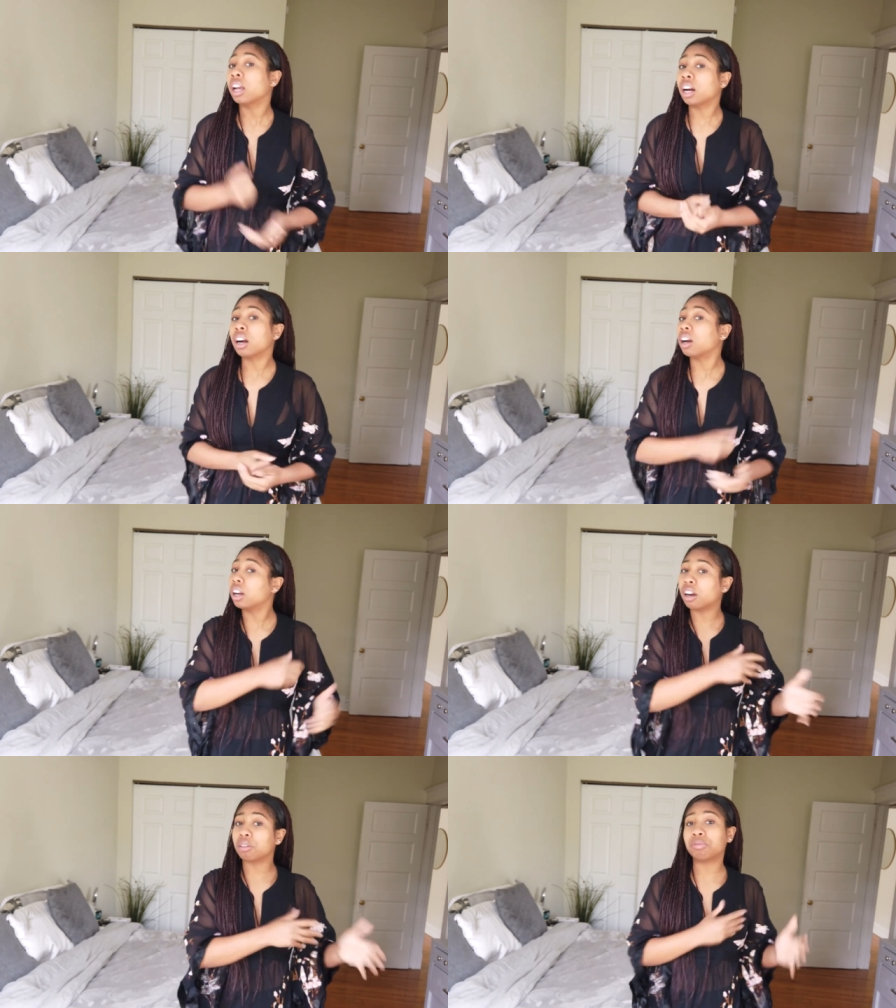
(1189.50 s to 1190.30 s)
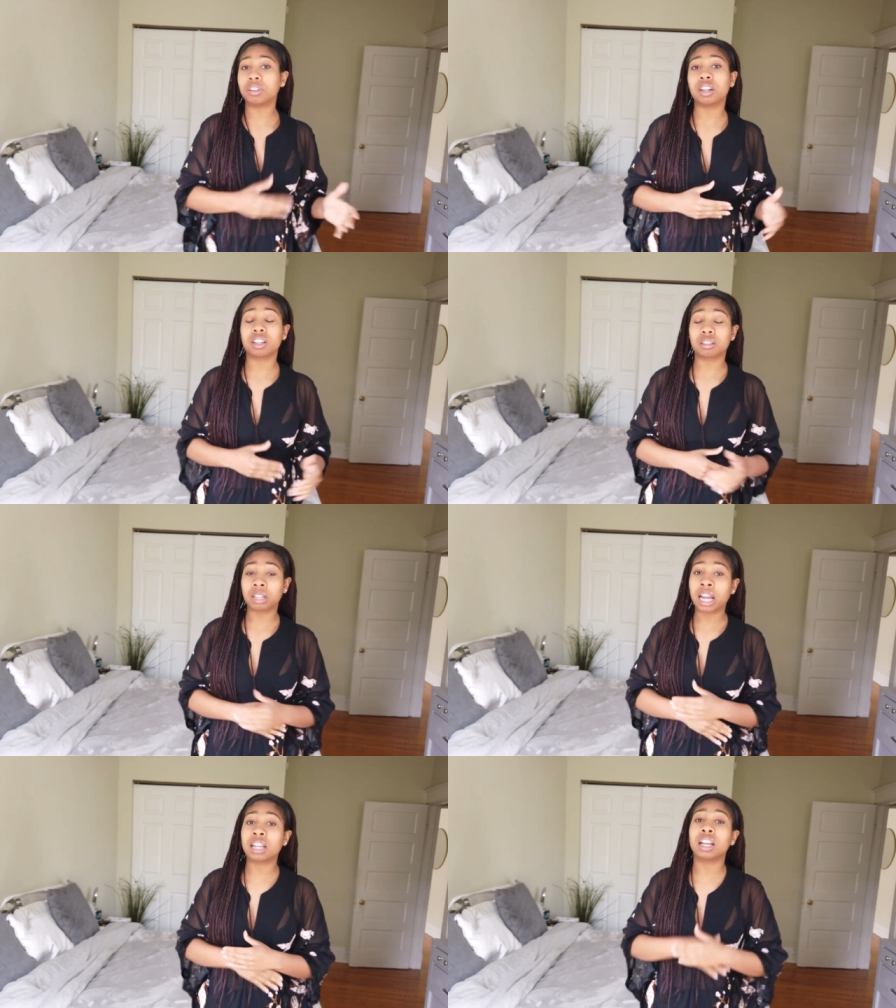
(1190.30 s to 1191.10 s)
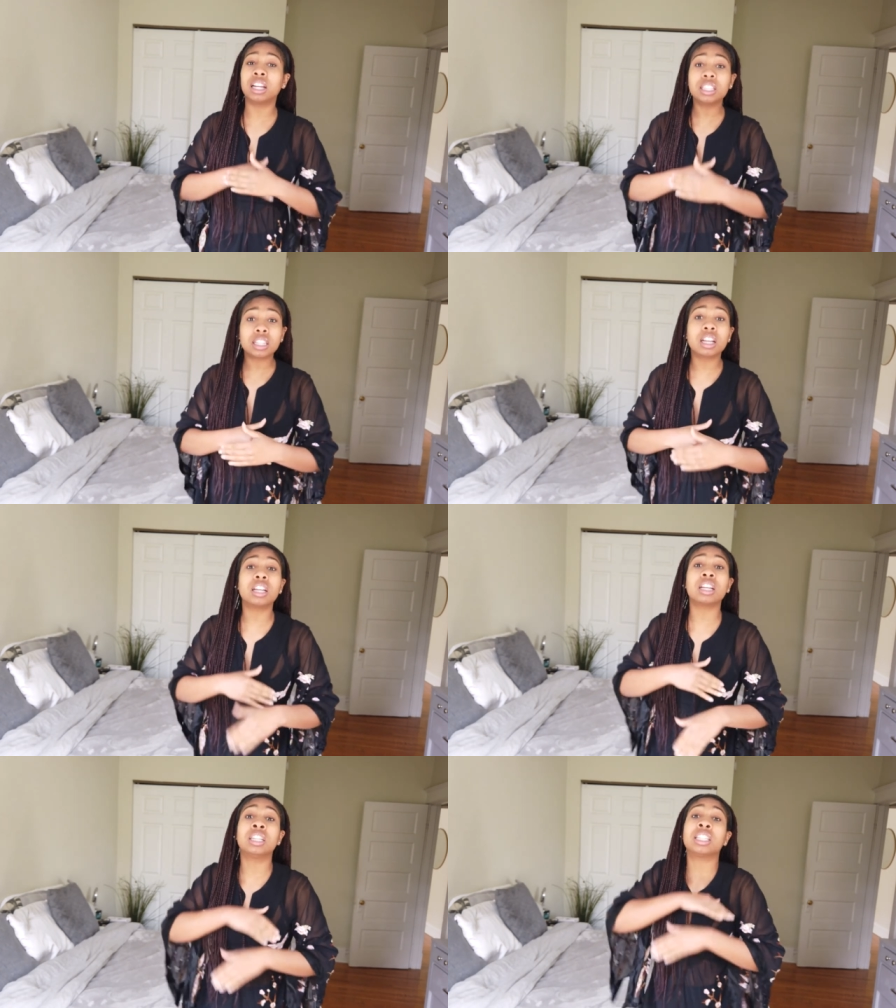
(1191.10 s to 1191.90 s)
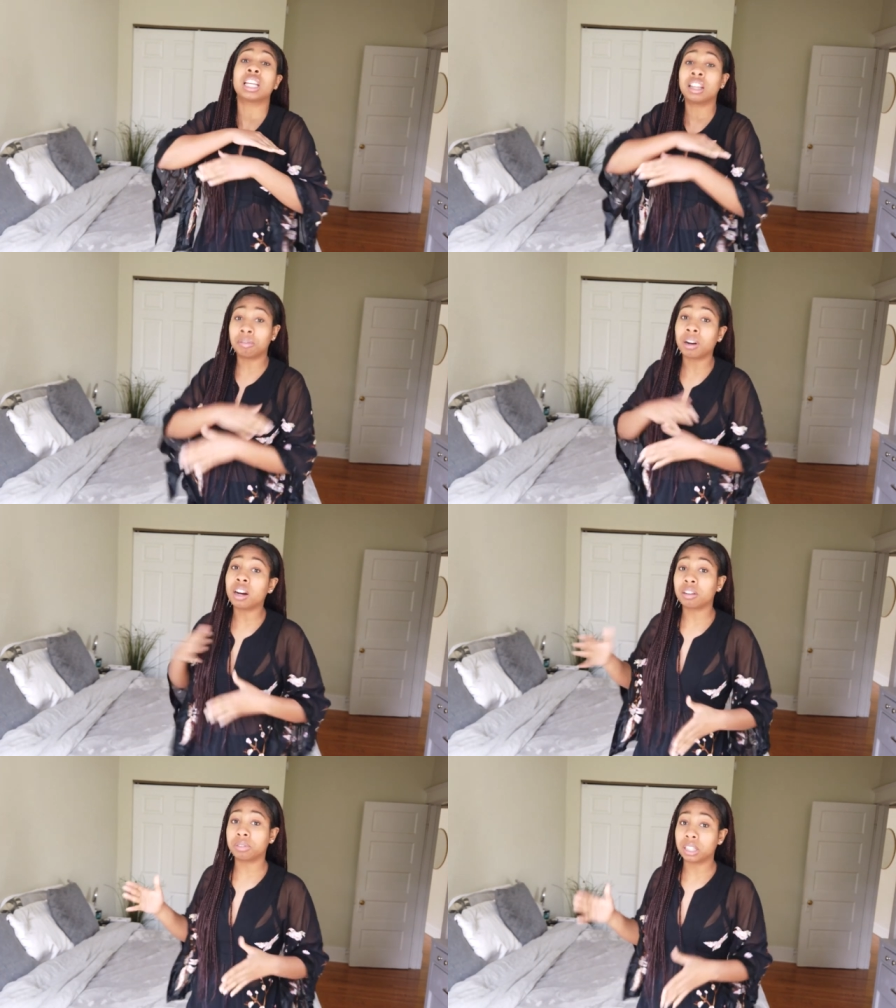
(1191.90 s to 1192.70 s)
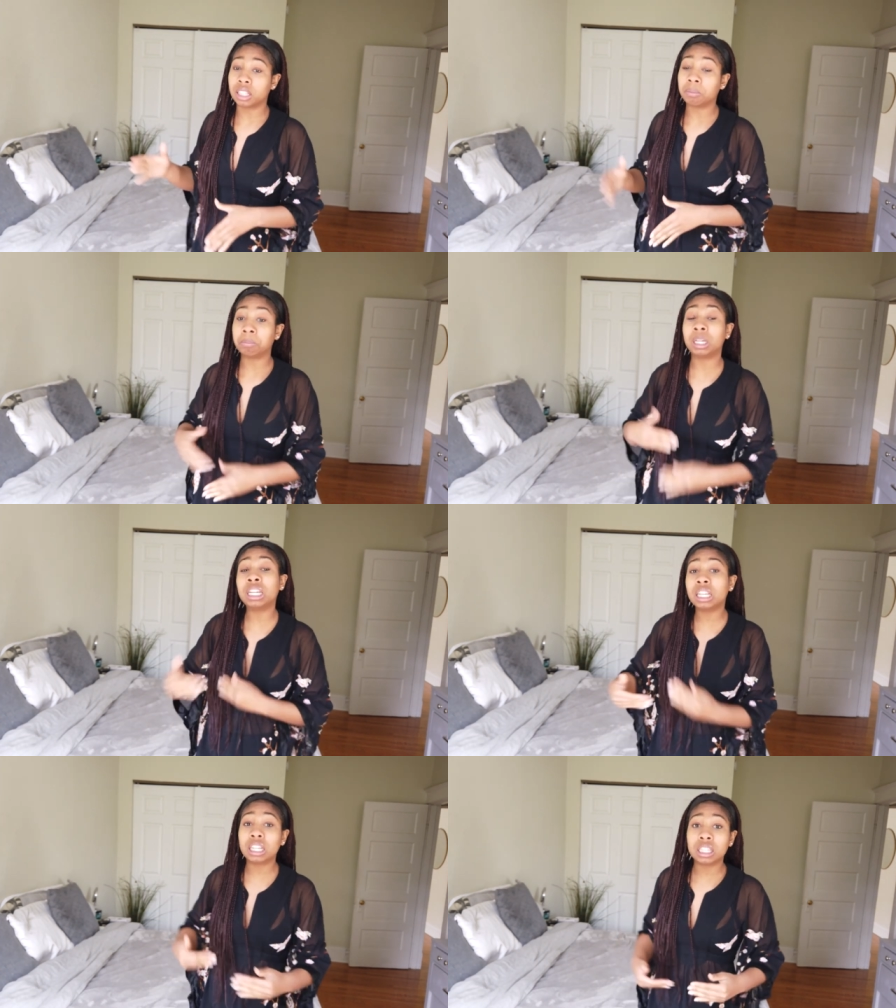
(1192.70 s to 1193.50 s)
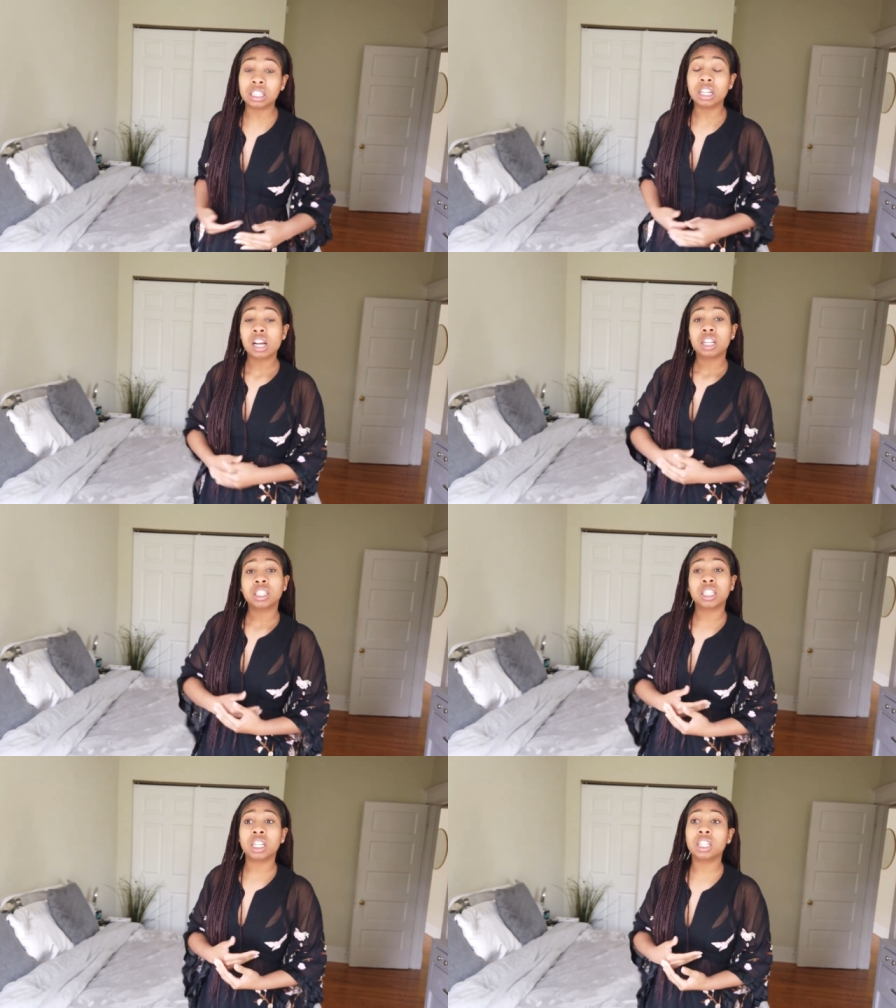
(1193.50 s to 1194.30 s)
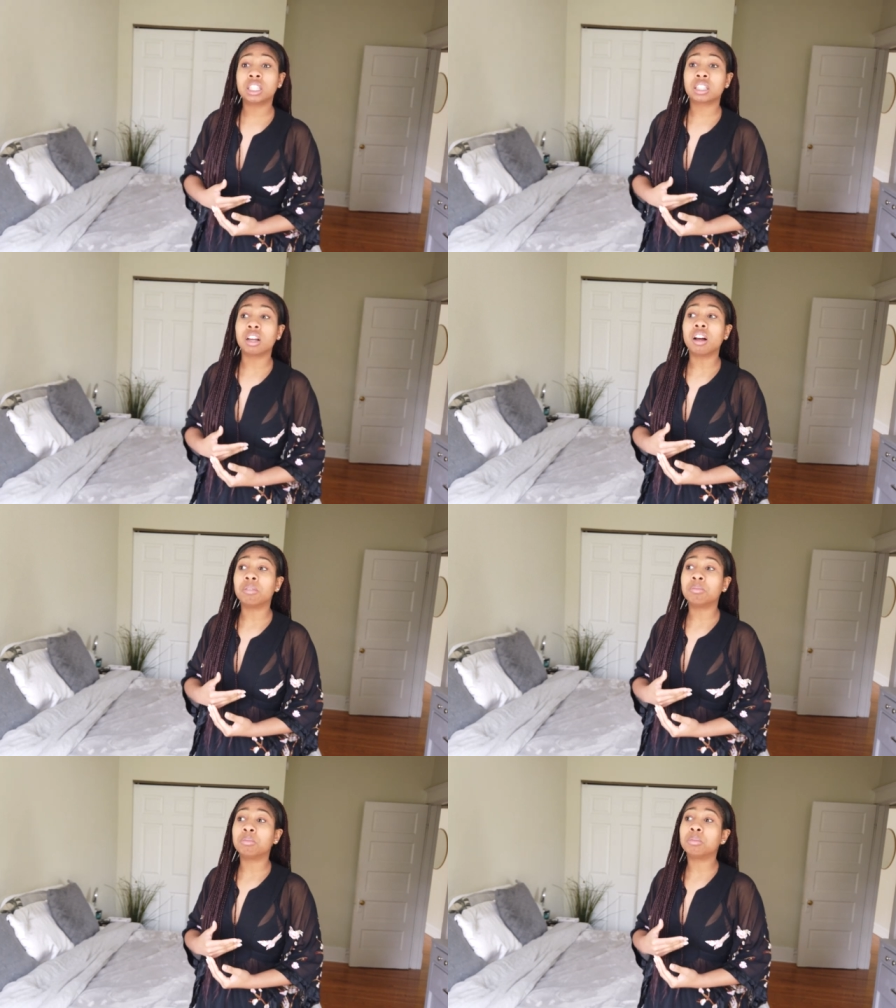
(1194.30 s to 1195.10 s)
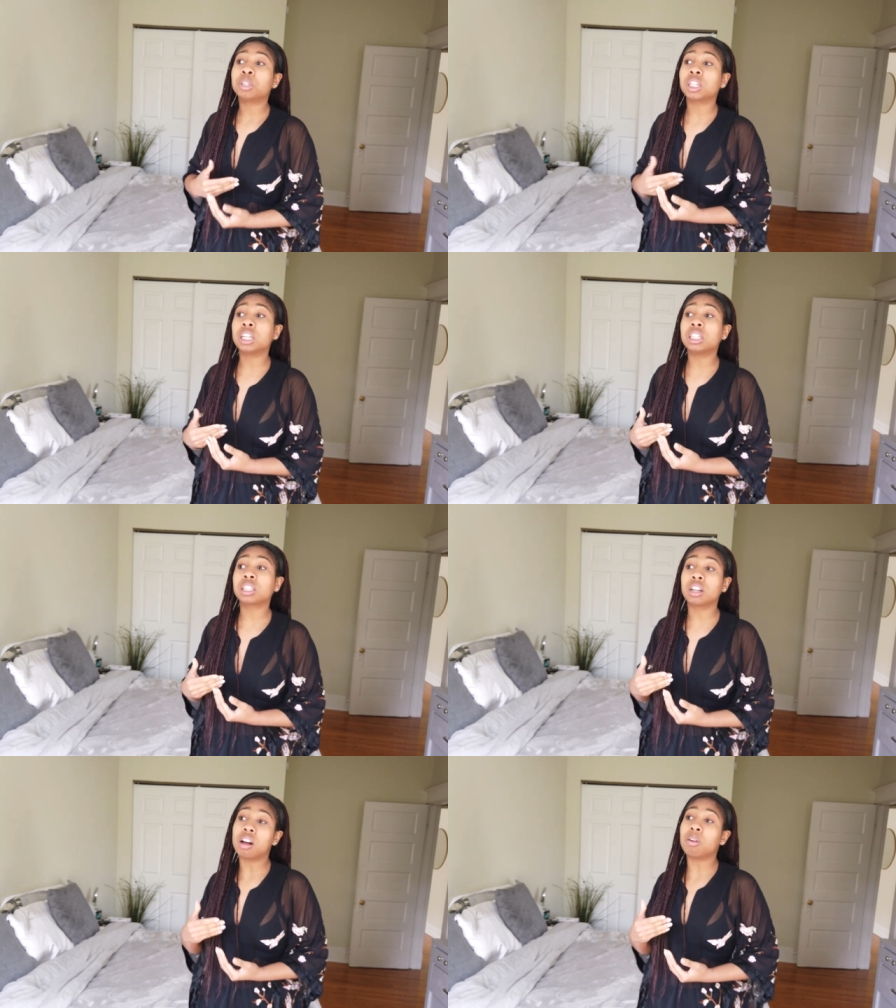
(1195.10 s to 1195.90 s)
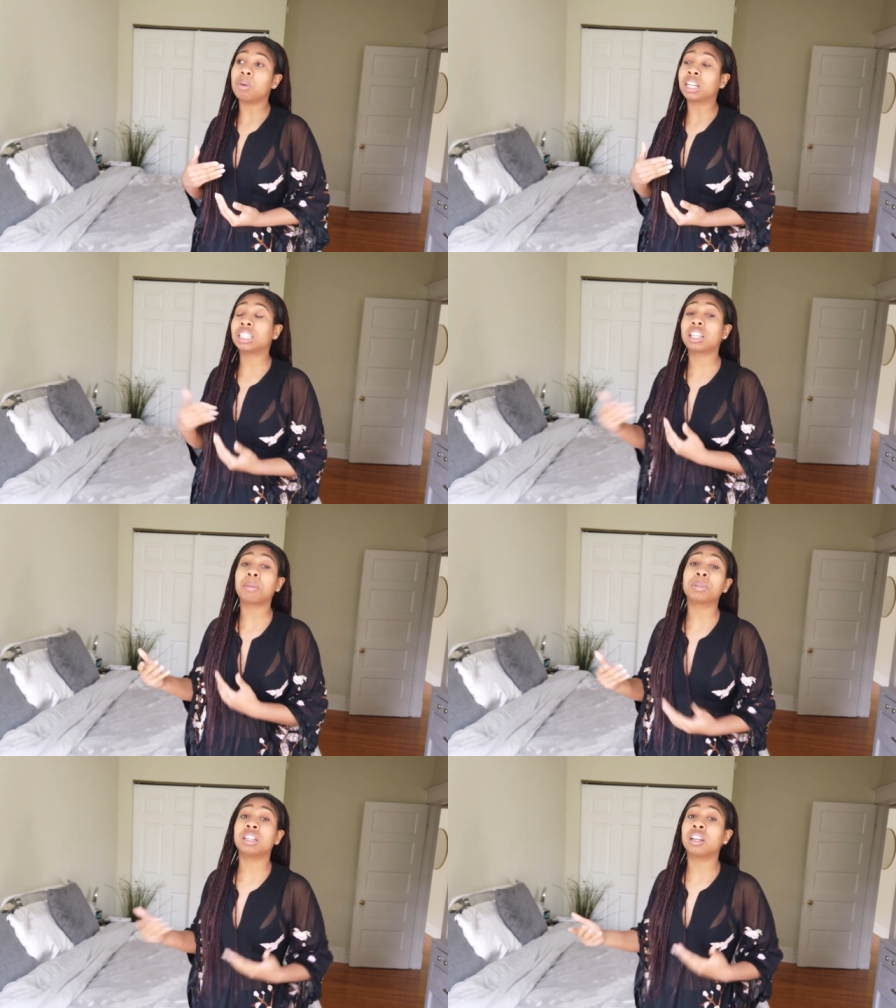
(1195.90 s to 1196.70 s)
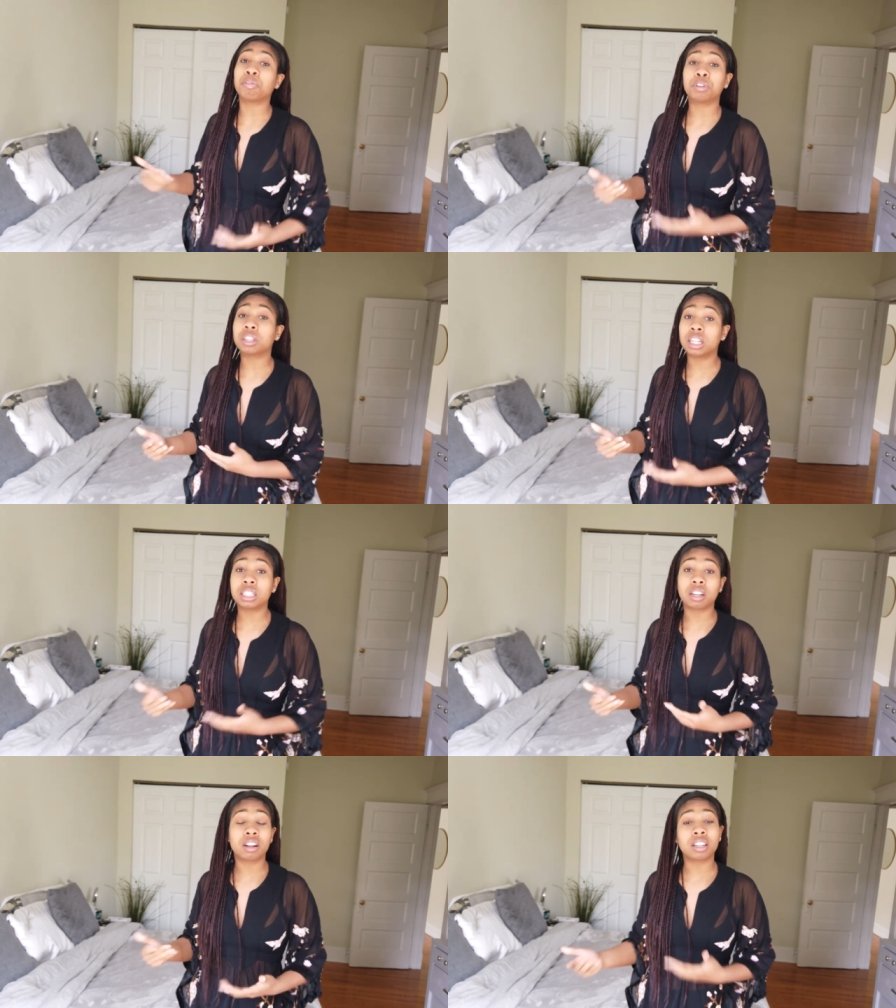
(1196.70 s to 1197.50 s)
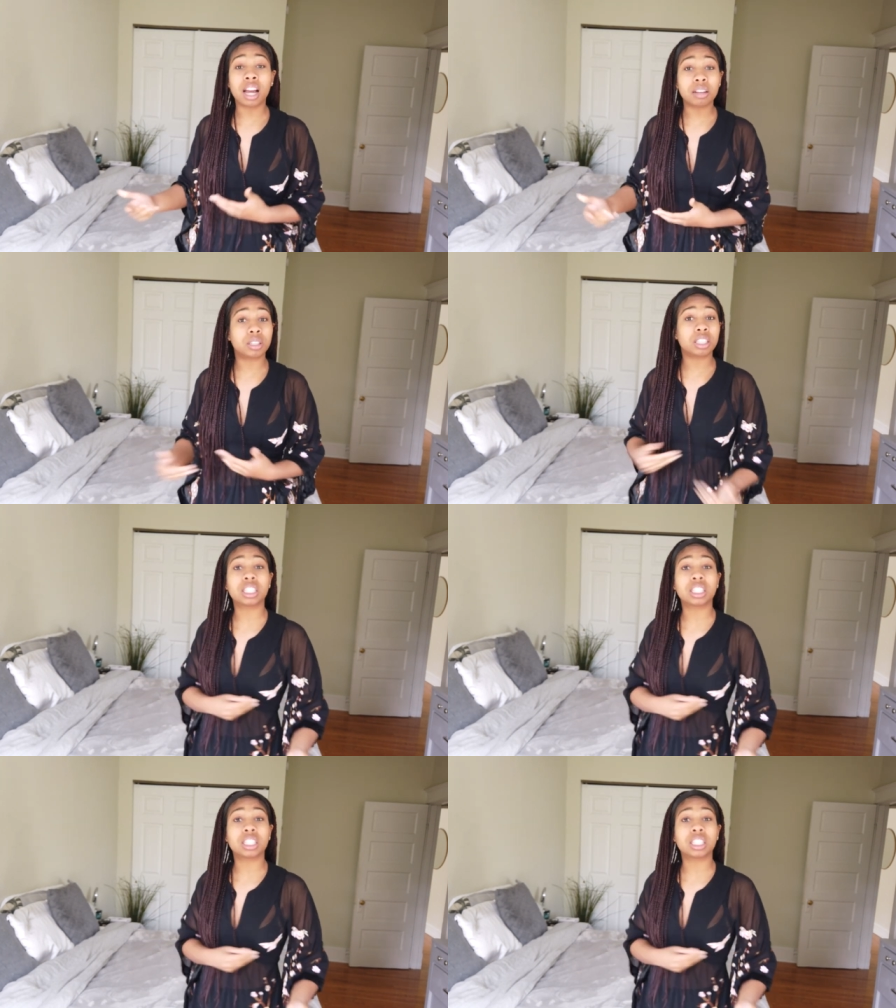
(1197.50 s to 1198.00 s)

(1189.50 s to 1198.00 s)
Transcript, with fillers: in her in her funk. Like Issa is evolving, meaning she's she's accepting different things in her life.